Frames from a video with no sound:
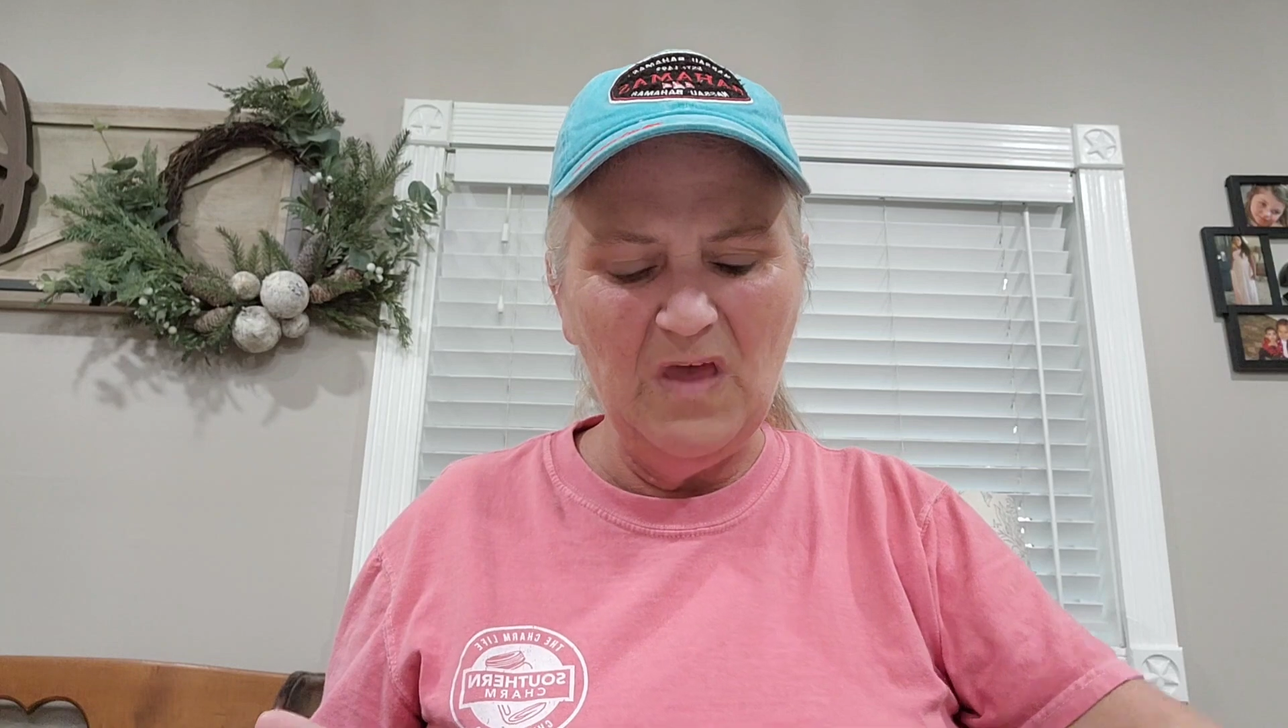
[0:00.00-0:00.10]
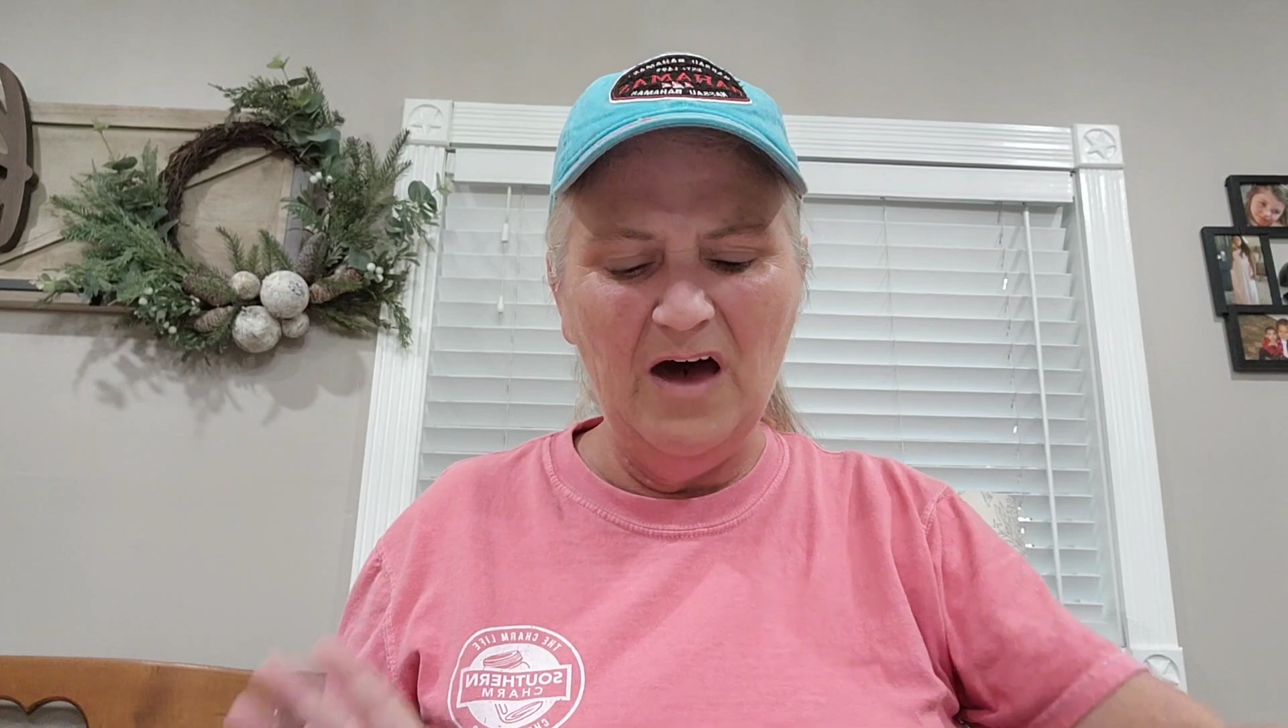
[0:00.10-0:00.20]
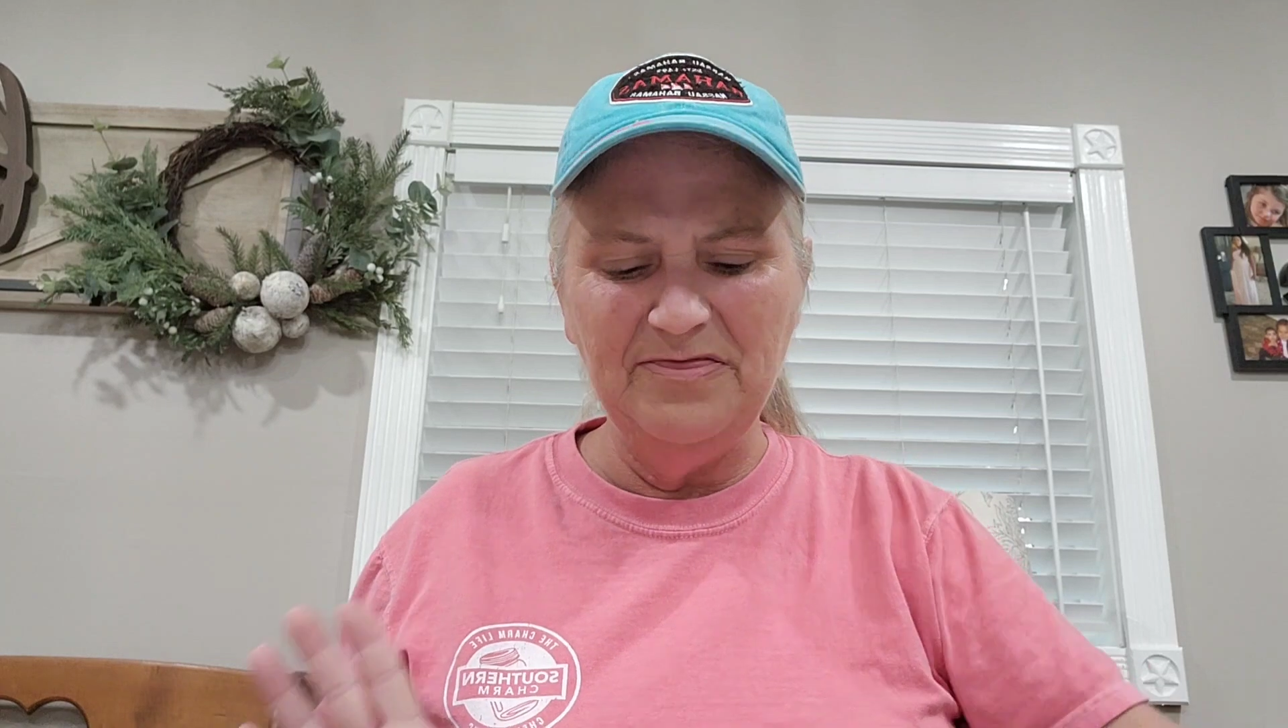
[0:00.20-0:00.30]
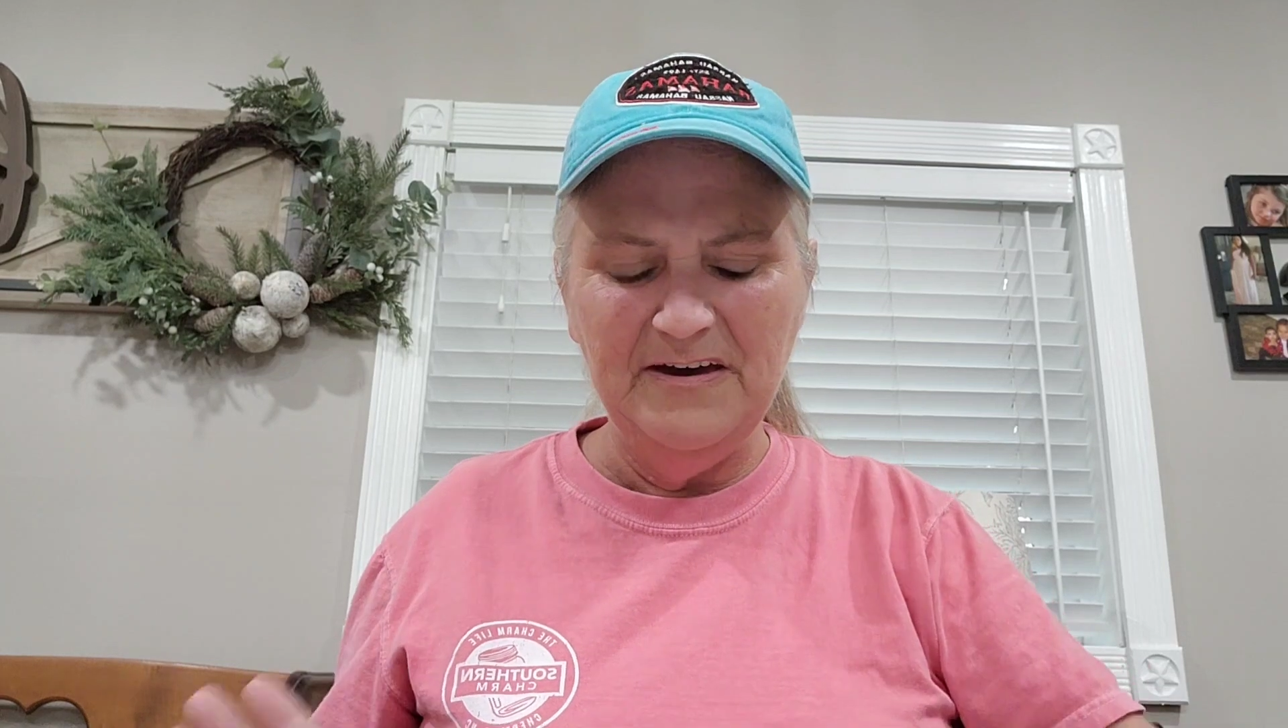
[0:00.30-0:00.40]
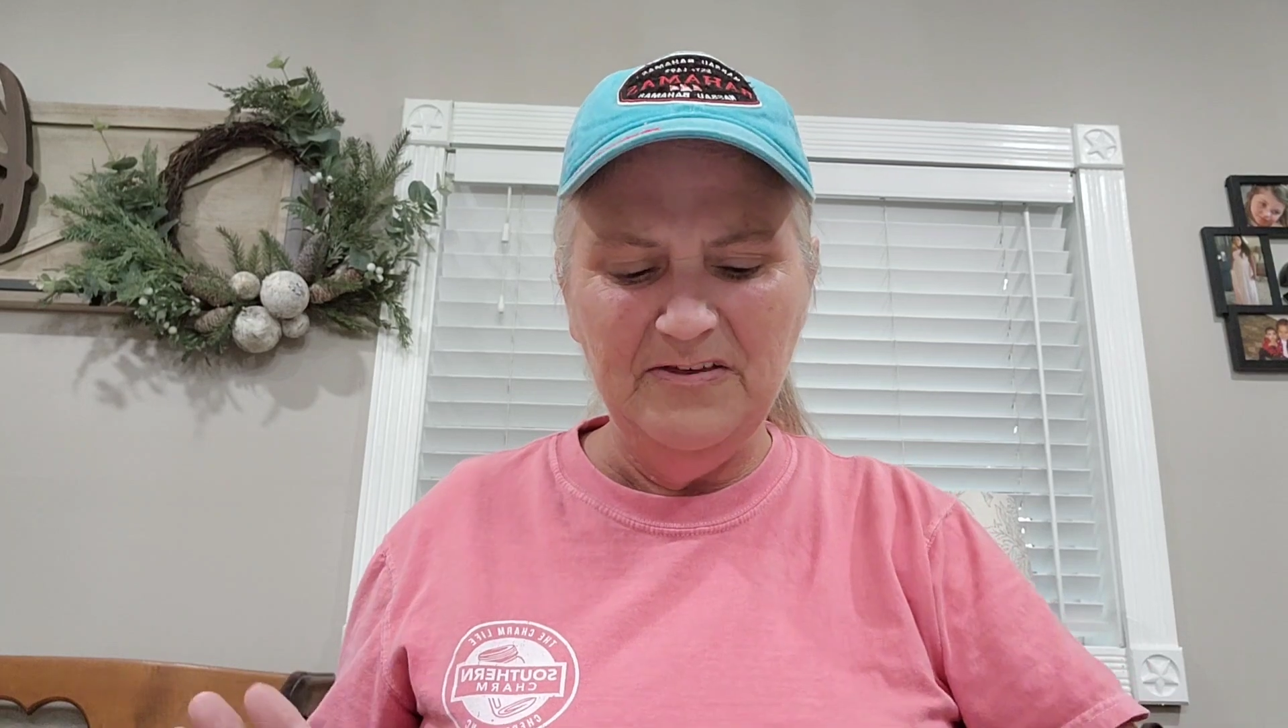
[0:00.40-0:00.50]
I
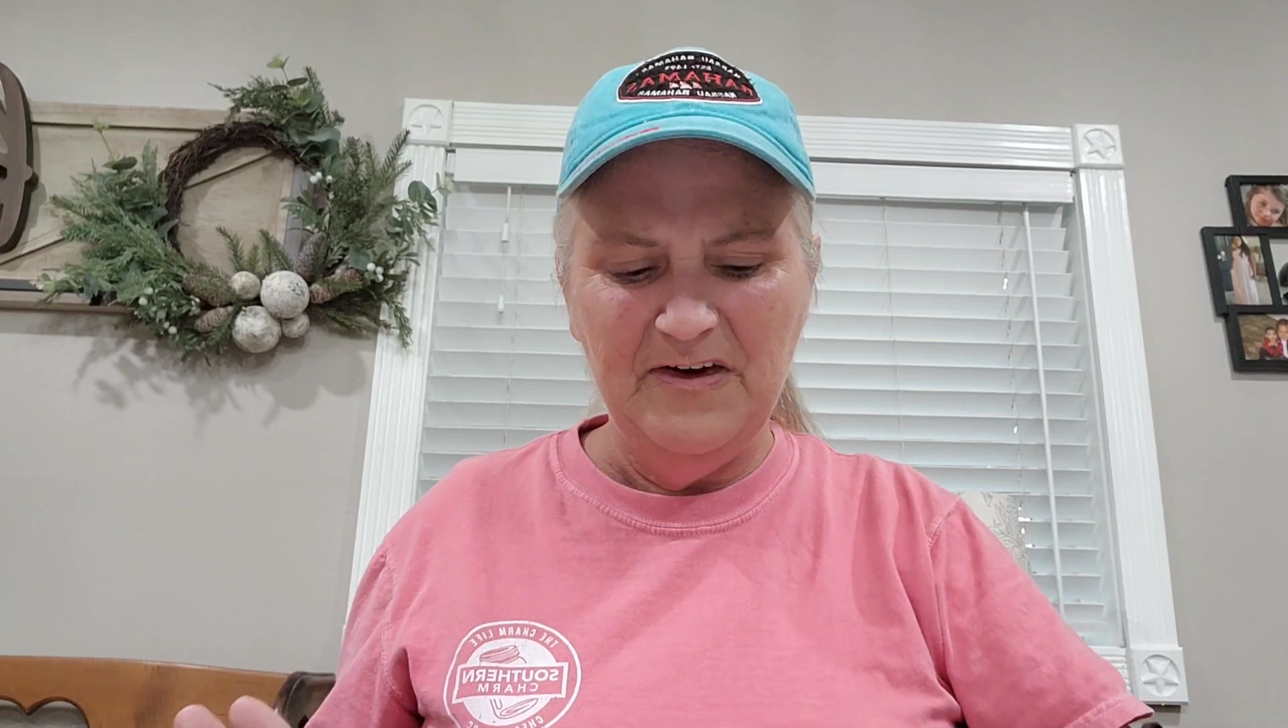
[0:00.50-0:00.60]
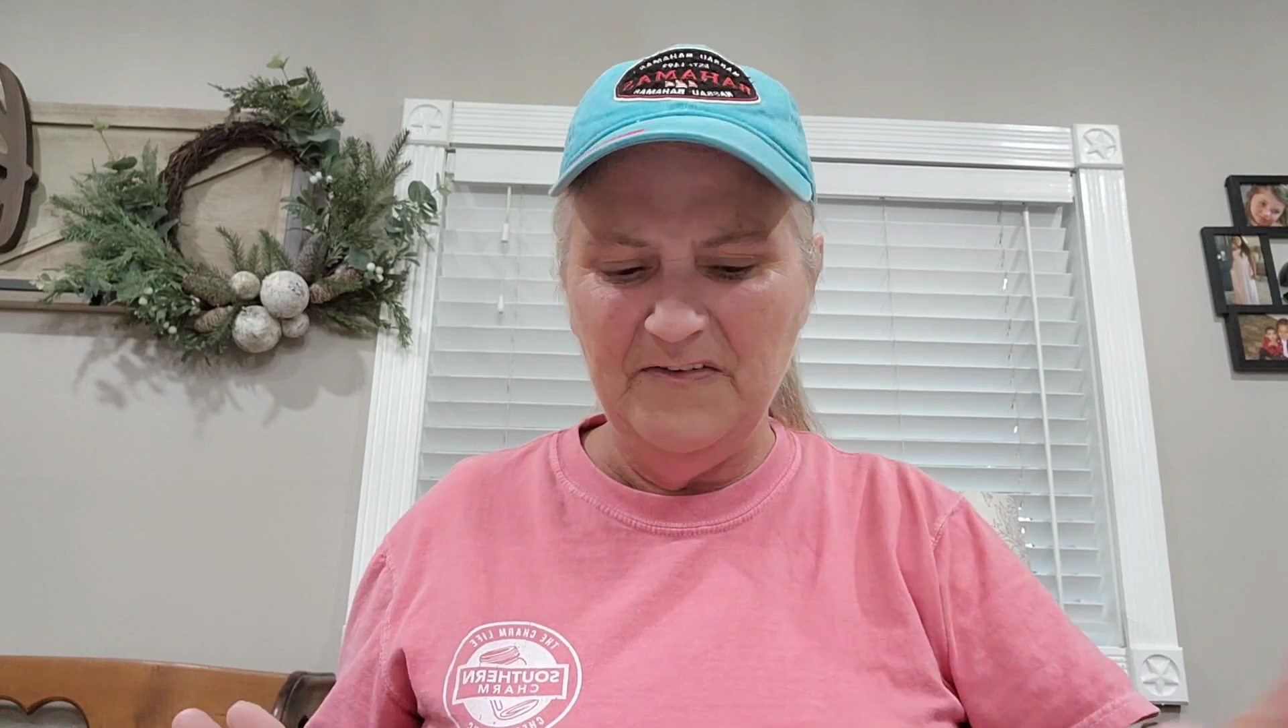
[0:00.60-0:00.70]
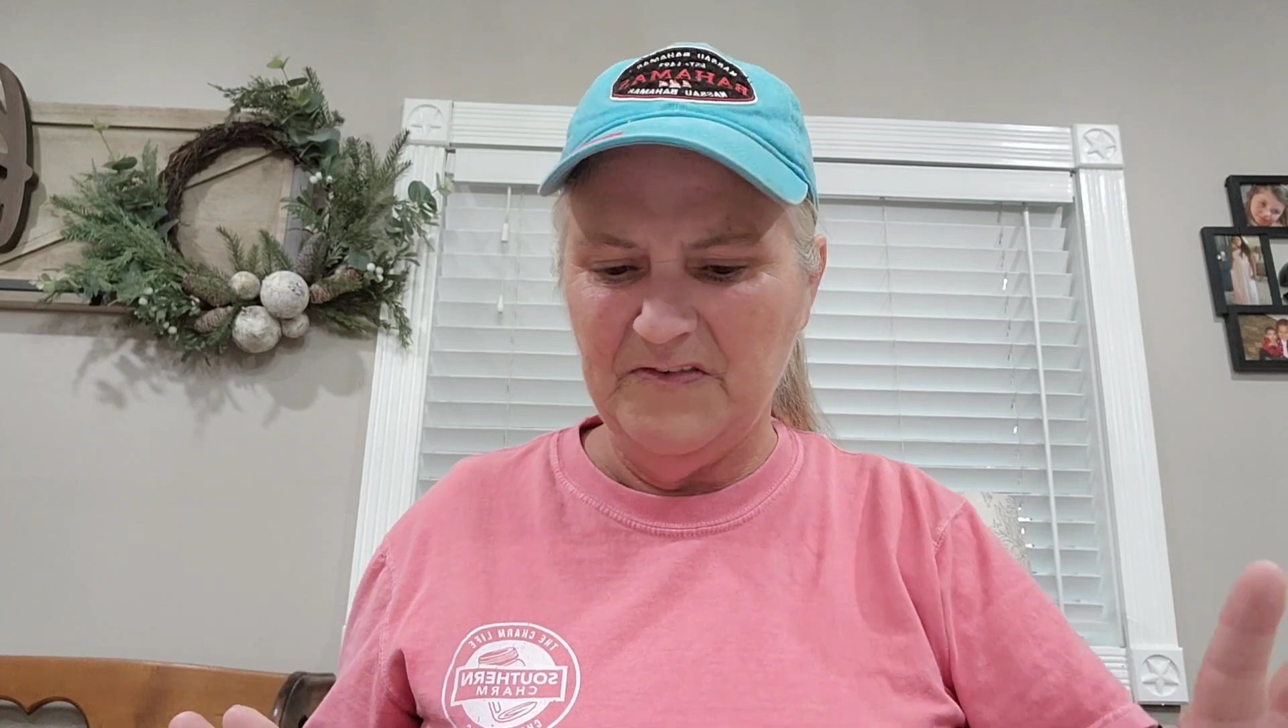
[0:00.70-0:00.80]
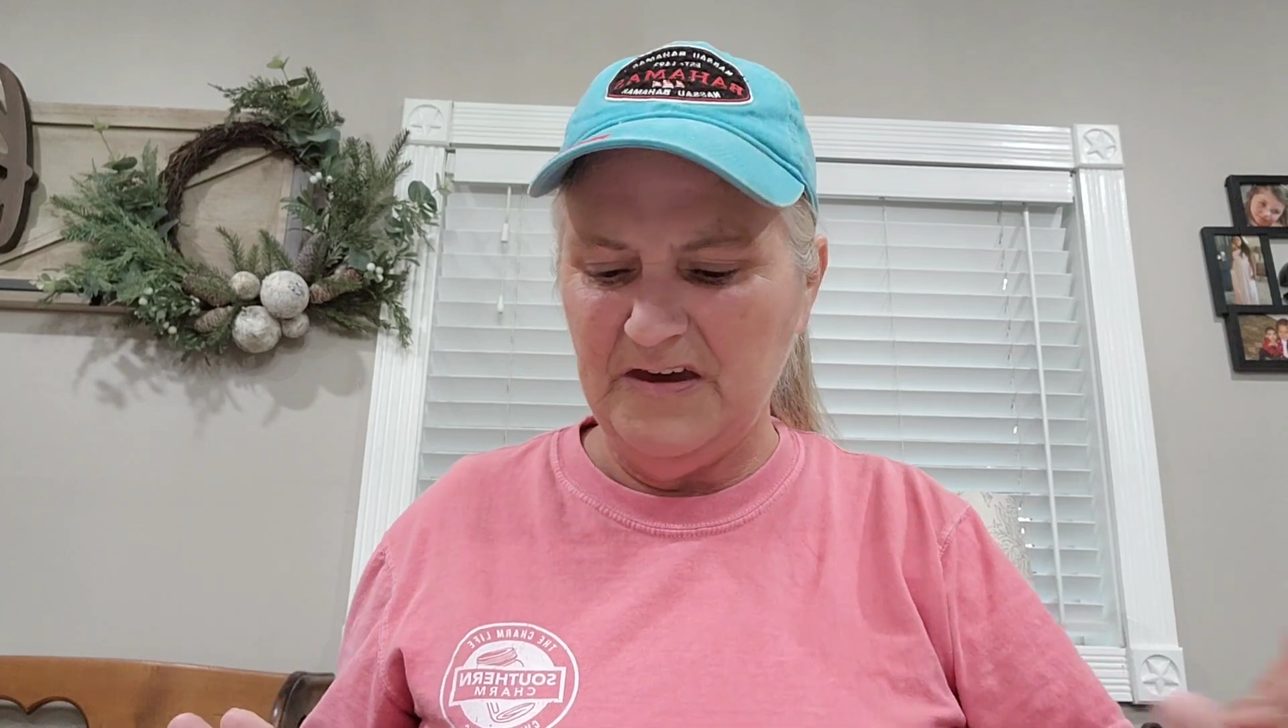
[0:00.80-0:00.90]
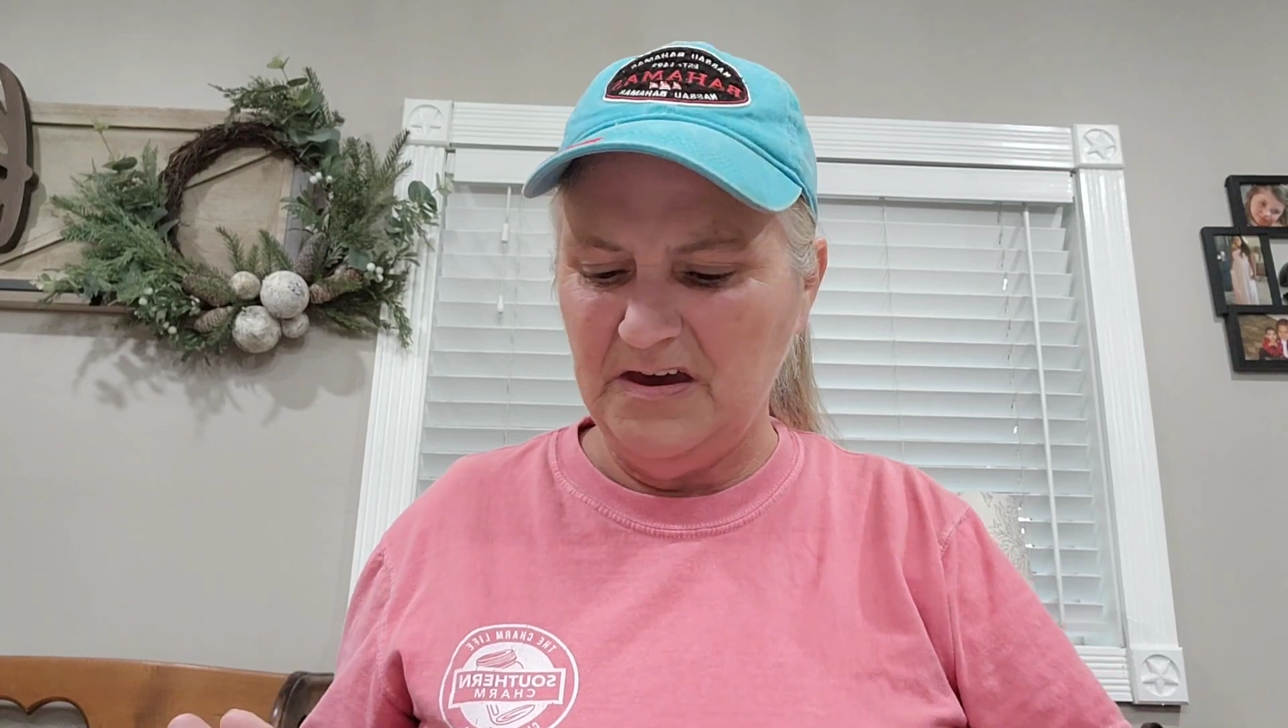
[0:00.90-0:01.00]
think that's the